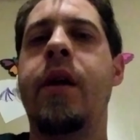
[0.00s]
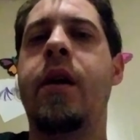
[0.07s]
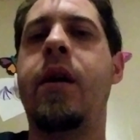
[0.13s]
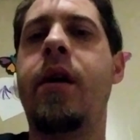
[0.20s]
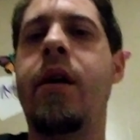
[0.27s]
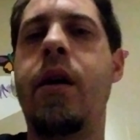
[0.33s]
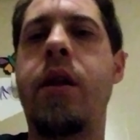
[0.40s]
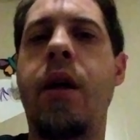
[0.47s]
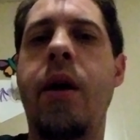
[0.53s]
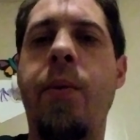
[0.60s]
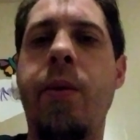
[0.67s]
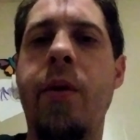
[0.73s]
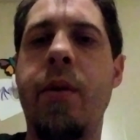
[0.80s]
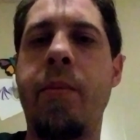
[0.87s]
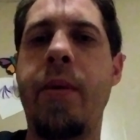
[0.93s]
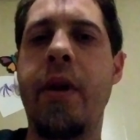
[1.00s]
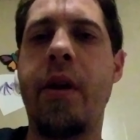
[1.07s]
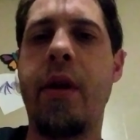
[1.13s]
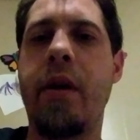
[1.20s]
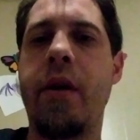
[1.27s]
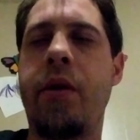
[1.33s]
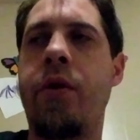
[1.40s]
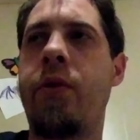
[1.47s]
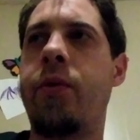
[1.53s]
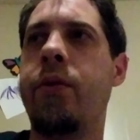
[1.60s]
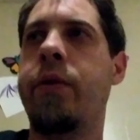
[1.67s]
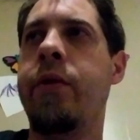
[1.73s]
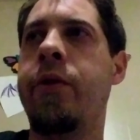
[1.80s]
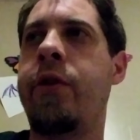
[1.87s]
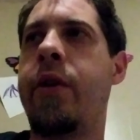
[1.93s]
that would have been a
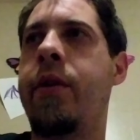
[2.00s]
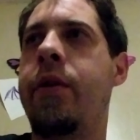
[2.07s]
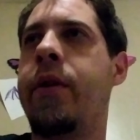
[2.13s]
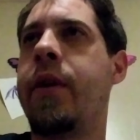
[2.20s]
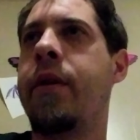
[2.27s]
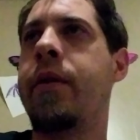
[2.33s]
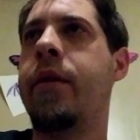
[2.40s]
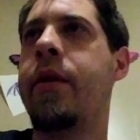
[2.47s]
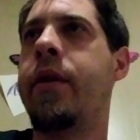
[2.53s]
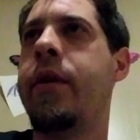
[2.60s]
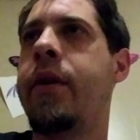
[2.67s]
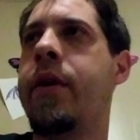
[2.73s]
cruel joke, and